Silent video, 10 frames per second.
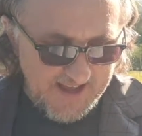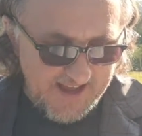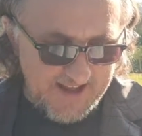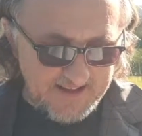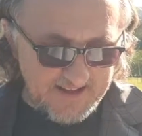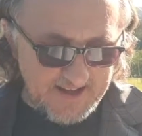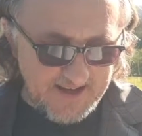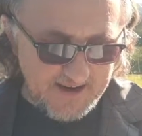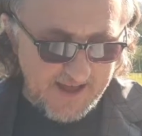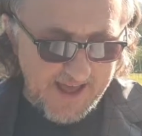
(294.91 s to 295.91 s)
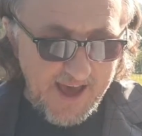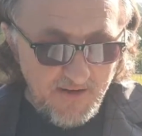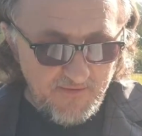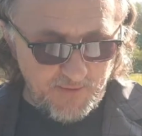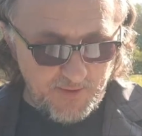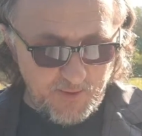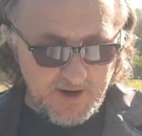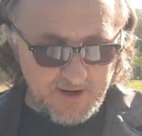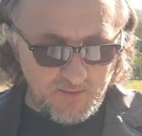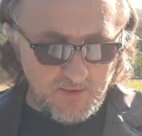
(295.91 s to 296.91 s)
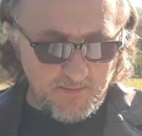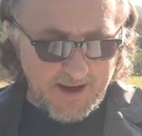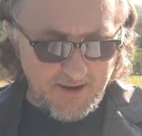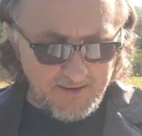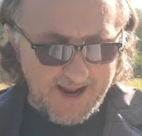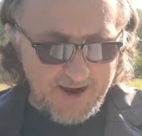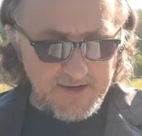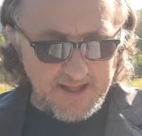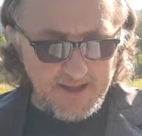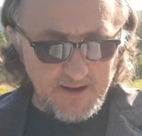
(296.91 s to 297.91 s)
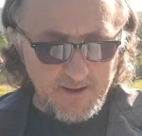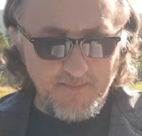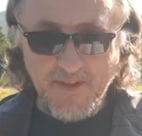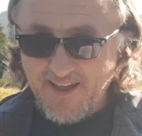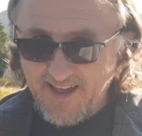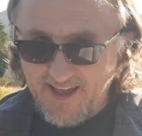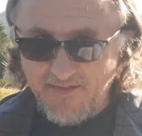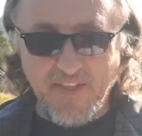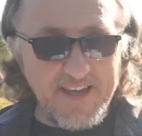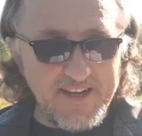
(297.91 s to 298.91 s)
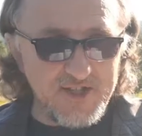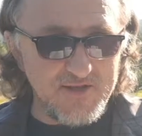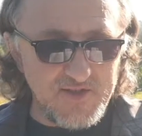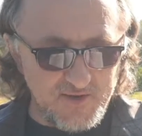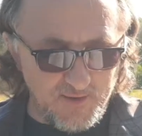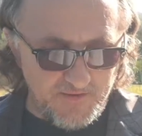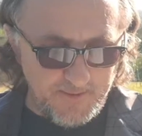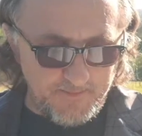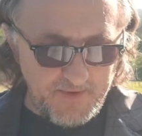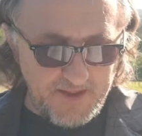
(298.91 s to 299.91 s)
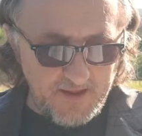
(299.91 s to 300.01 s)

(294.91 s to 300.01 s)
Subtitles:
And everyone will bow down to him, and they shall serve him.